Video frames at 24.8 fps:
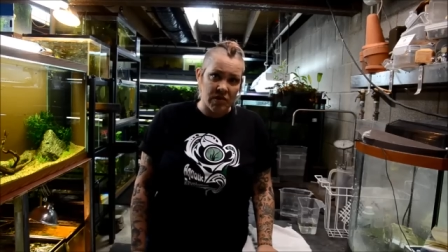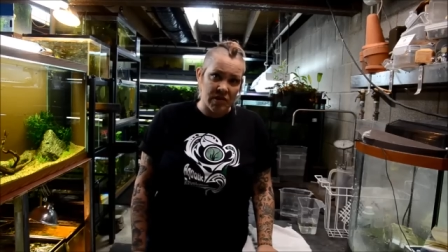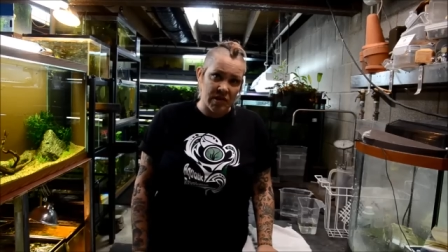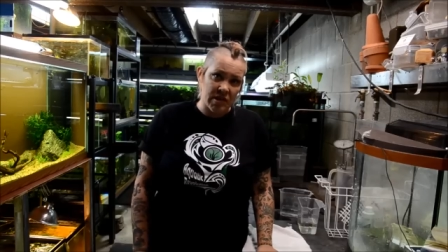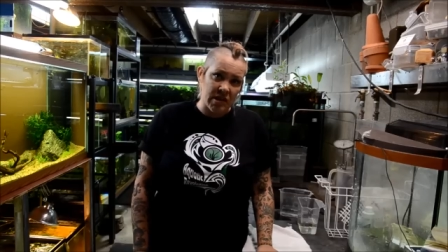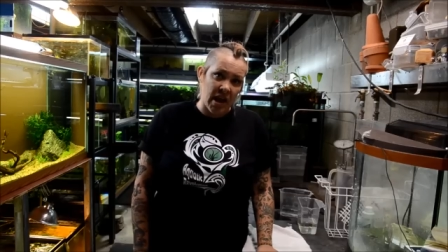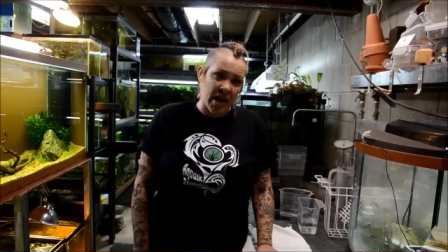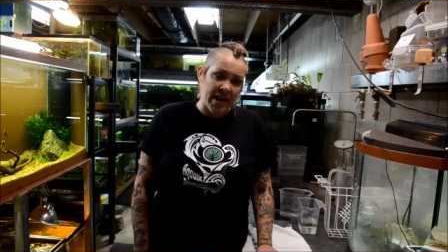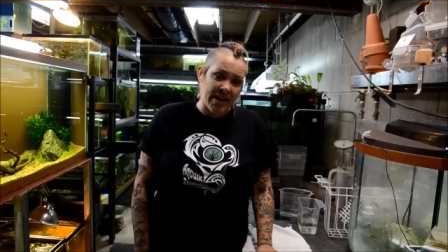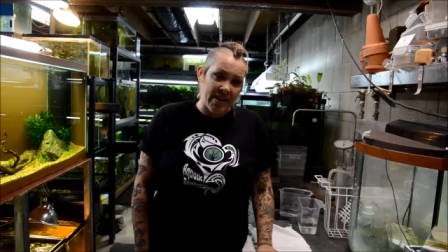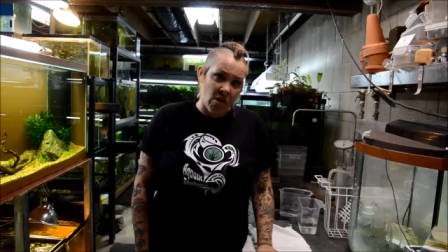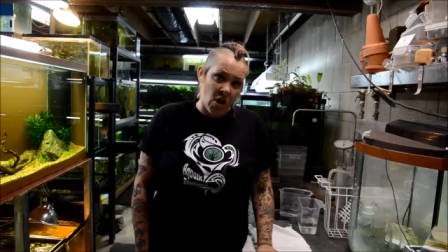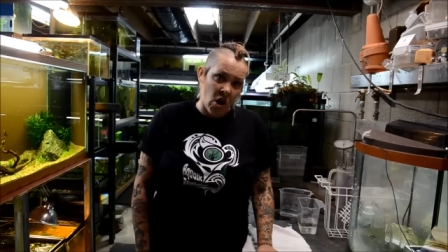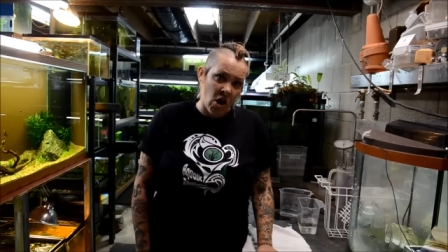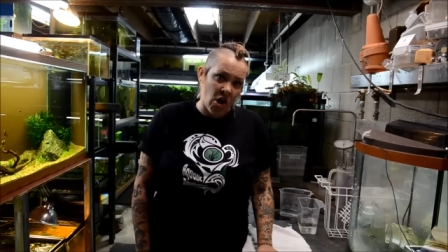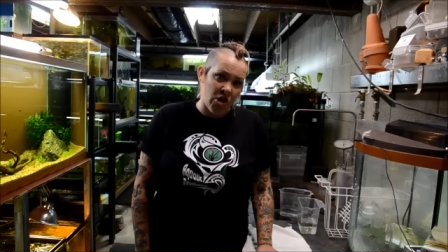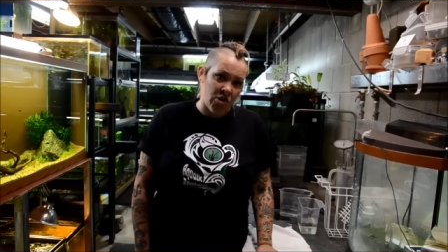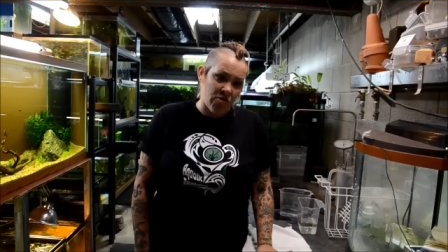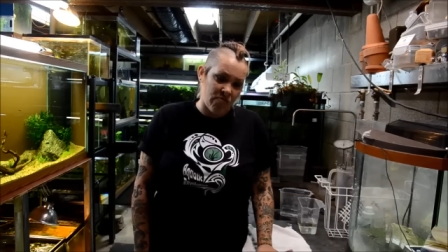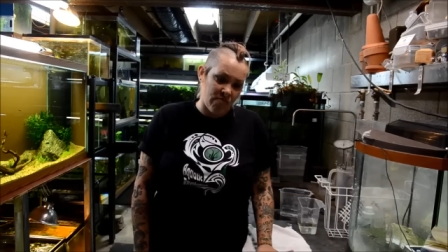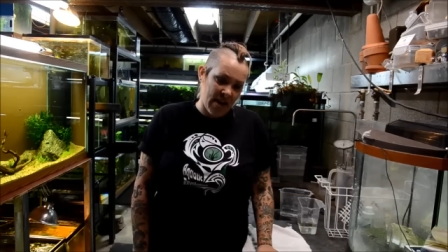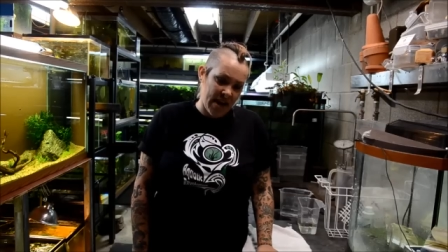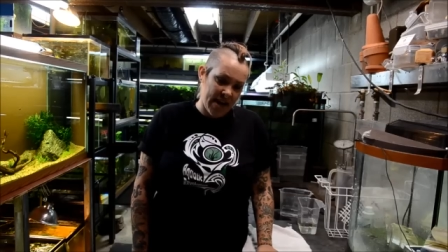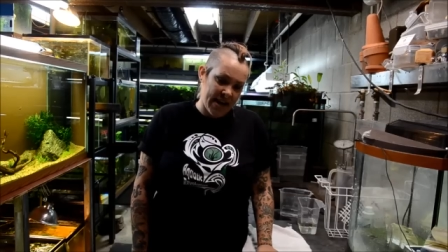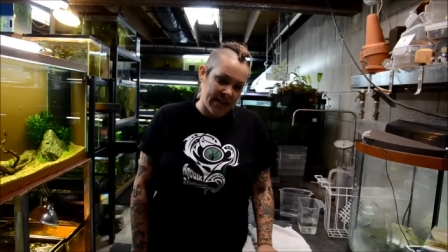slight
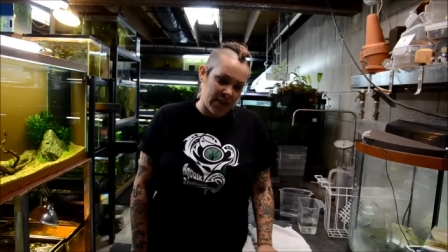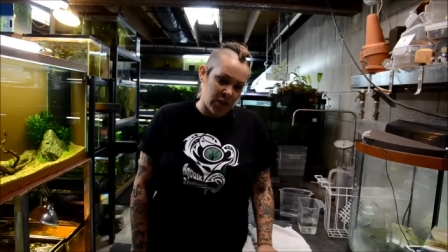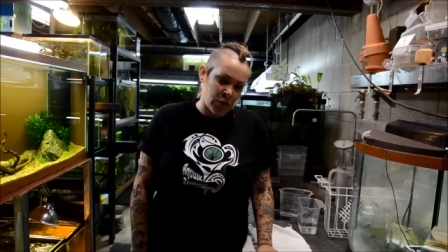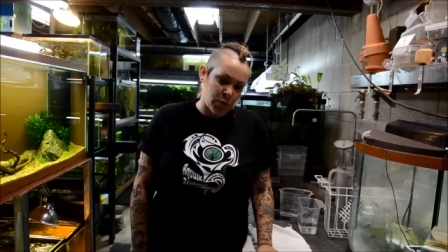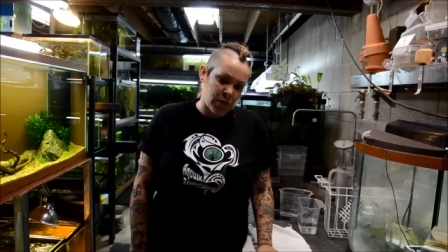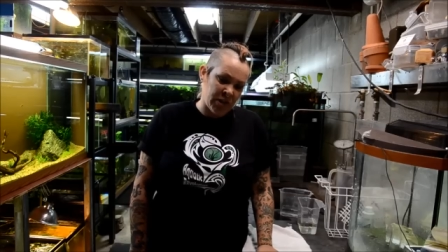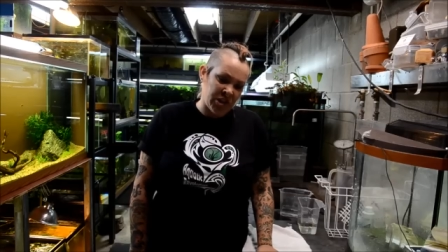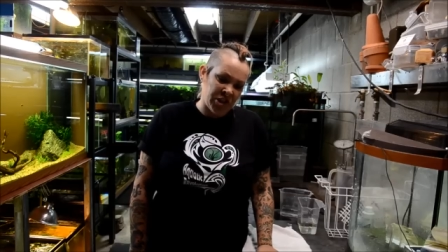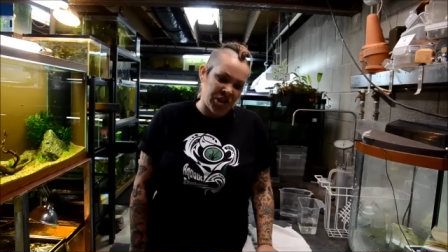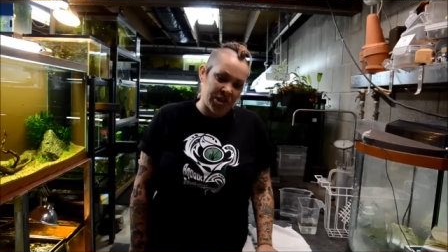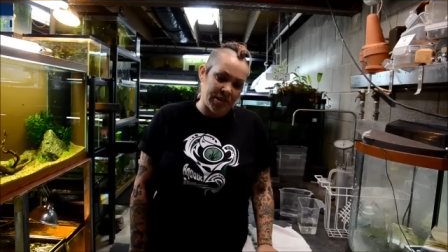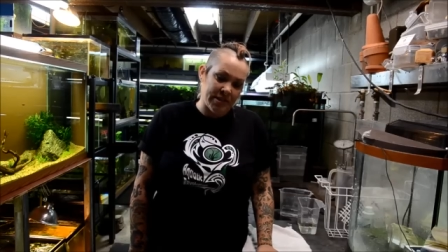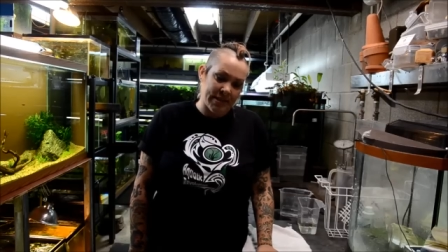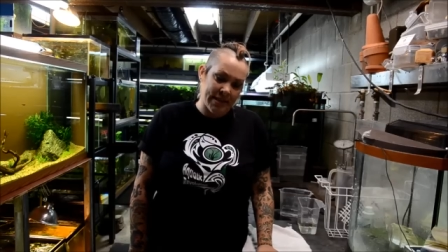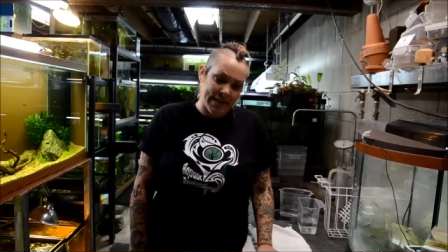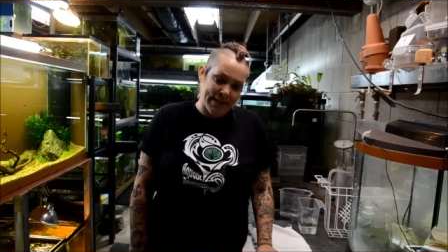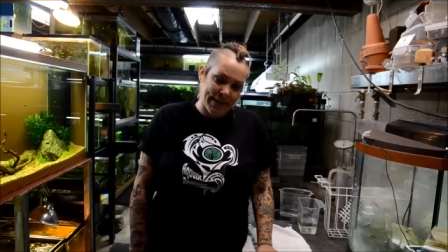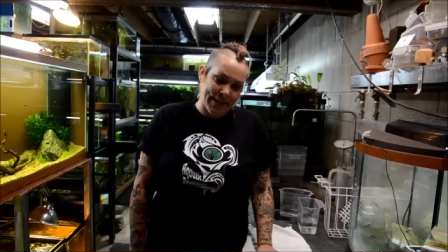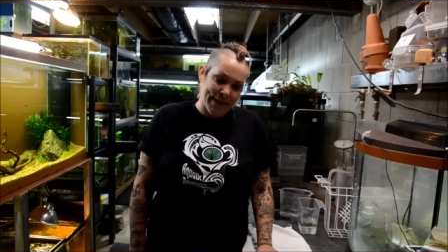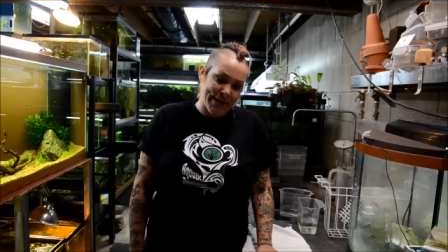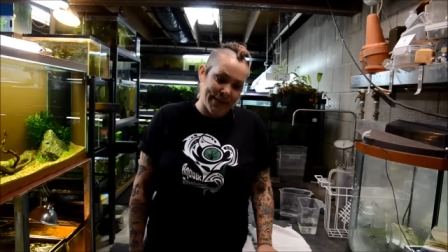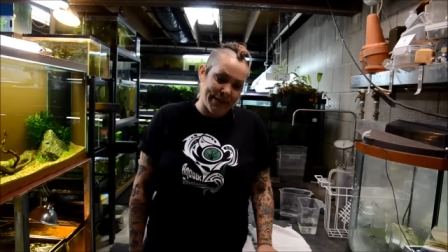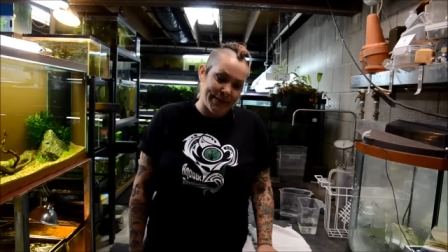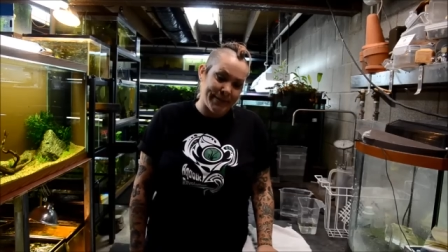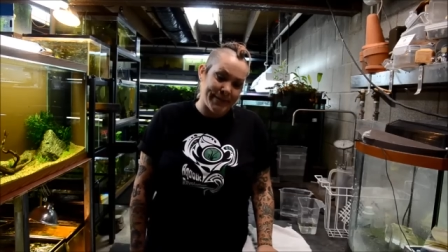hard range, which is
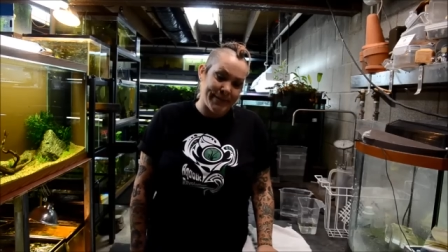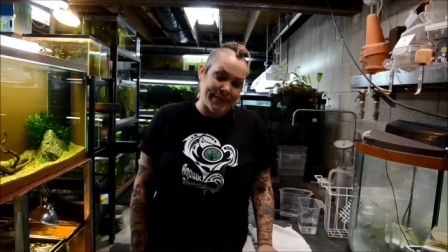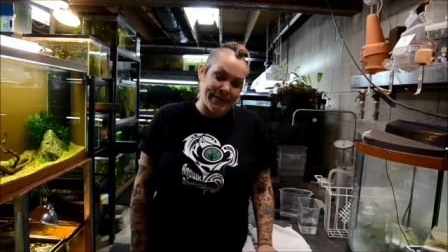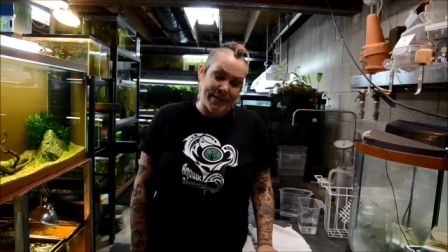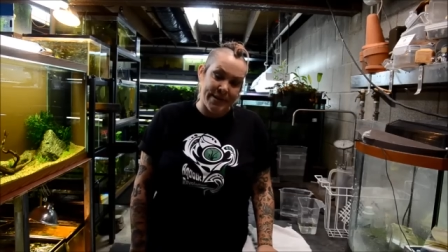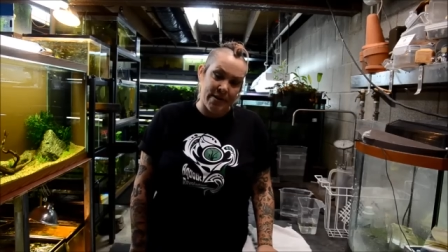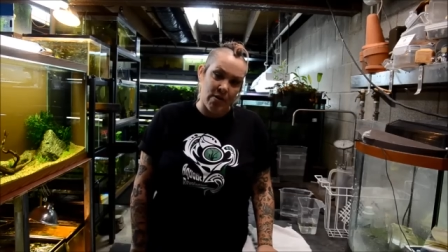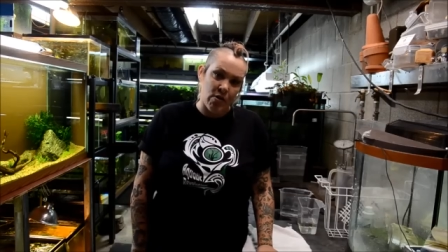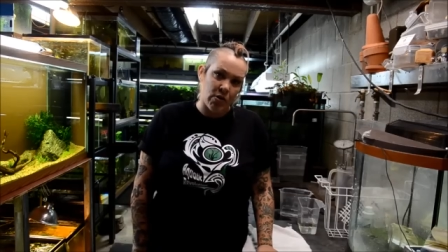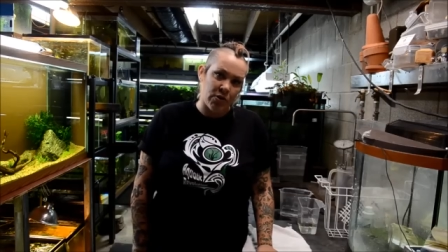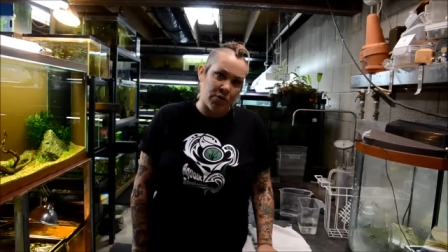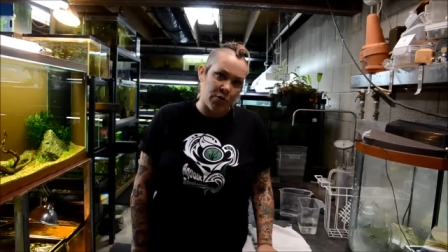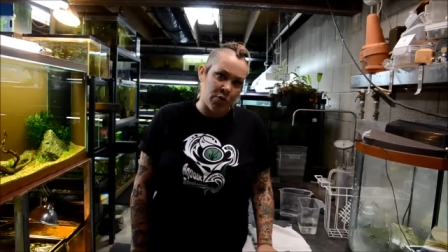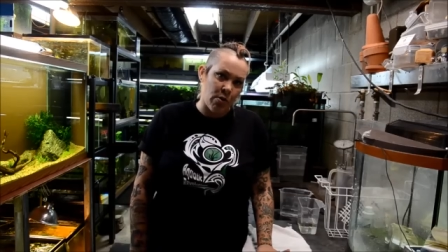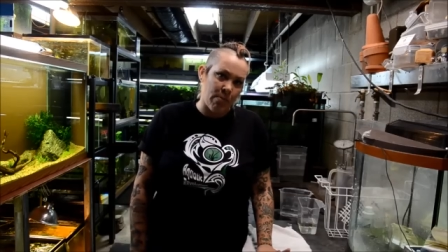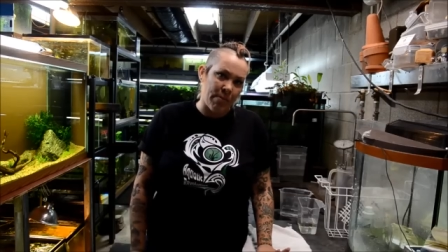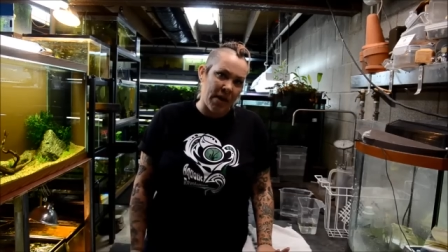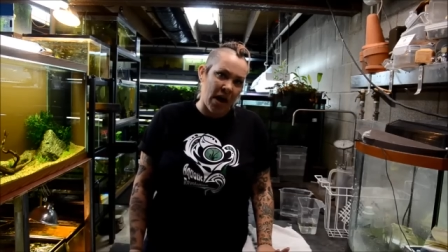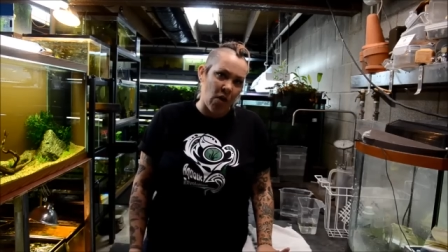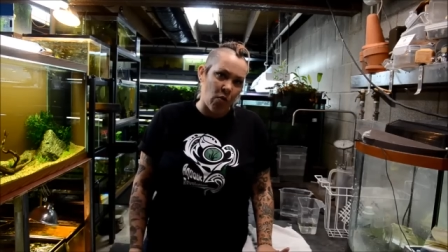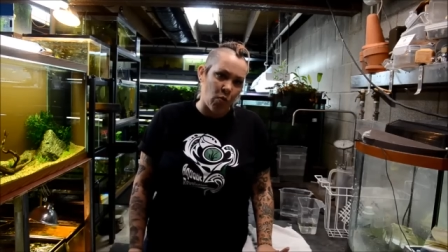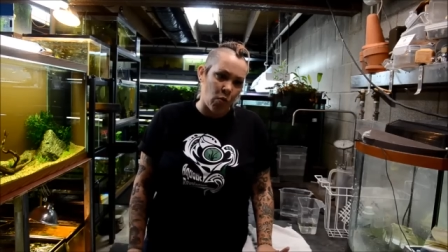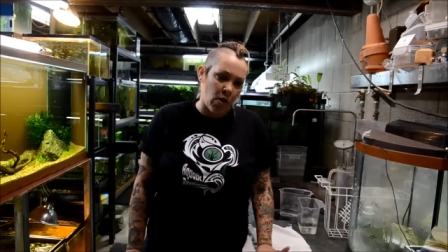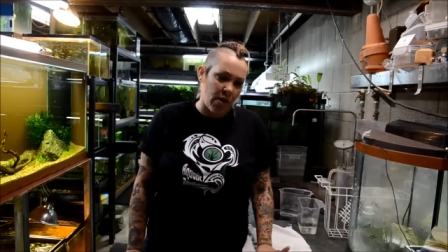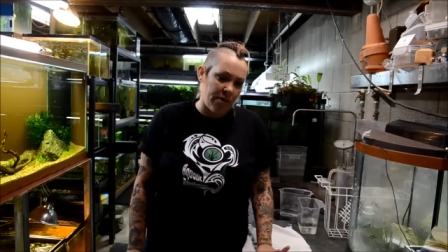again 0 to
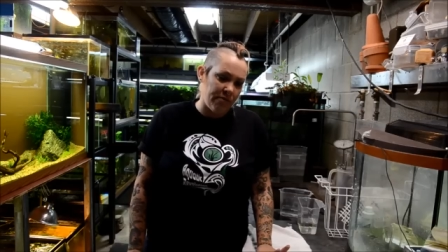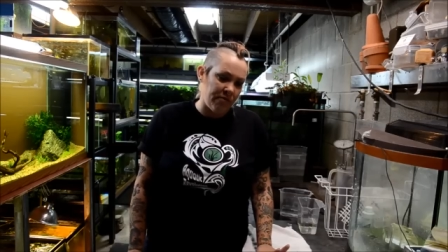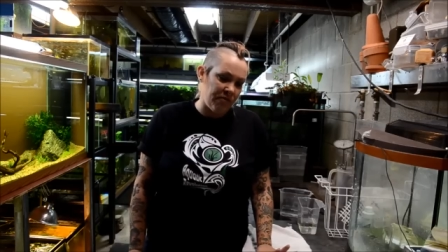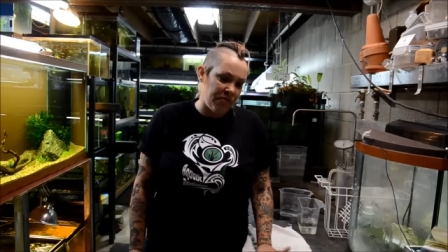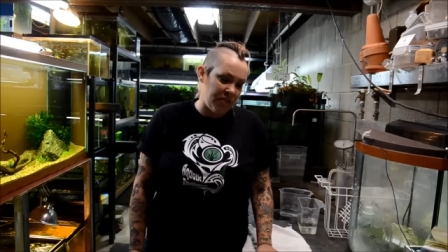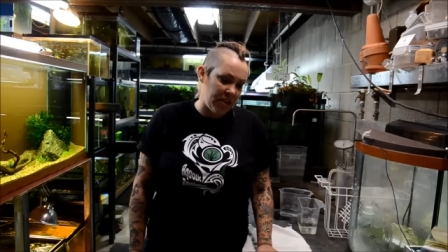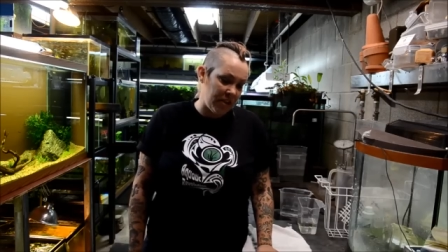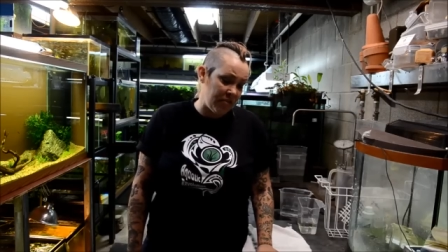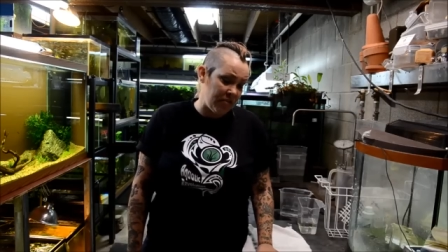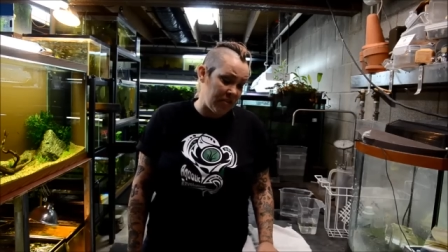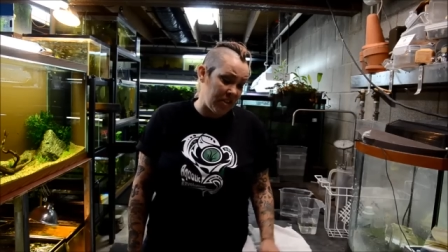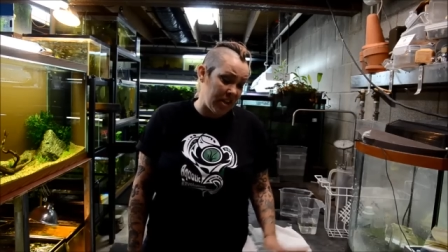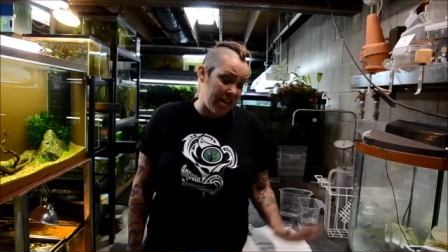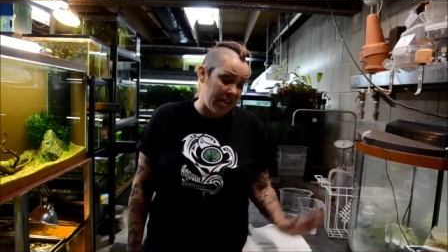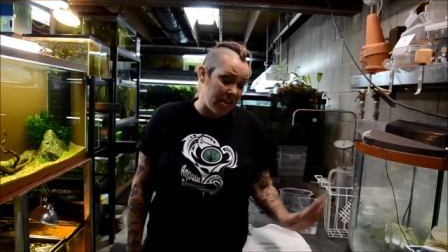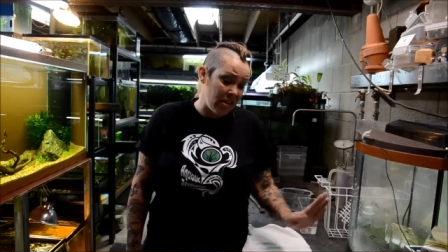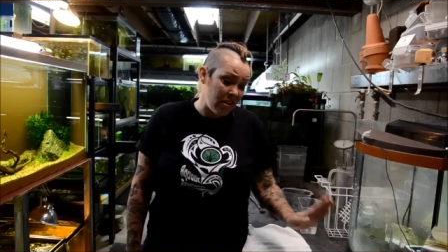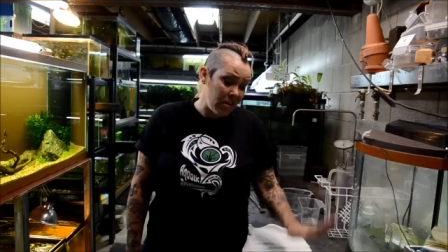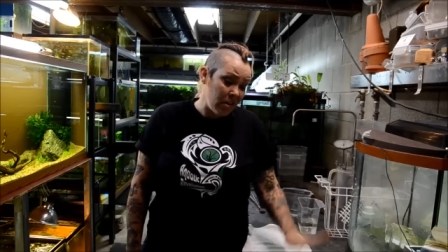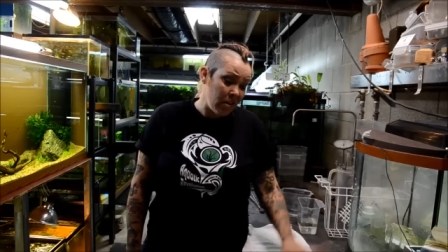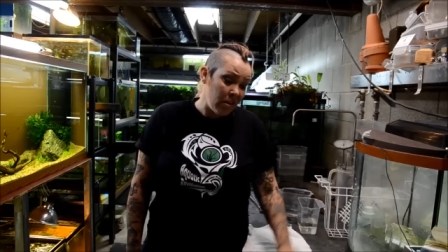about 150.